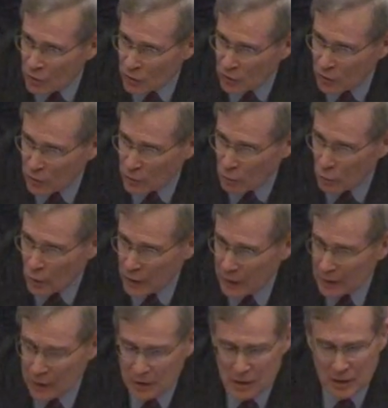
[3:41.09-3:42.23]

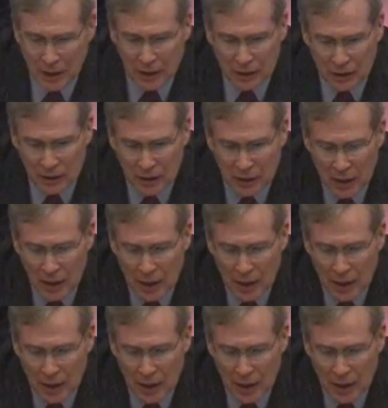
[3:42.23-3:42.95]
system-wide. Secondly,